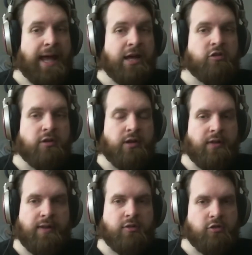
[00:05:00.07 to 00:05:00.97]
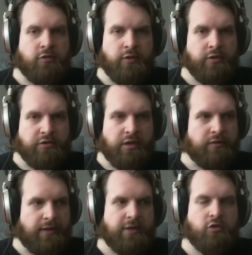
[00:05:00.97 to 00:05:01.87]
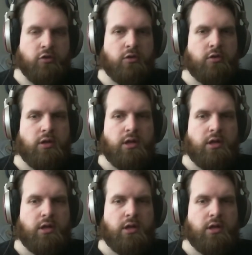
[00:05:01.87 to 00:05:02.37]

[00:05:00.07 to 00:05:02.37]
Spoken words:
action, and that just feels unnatural.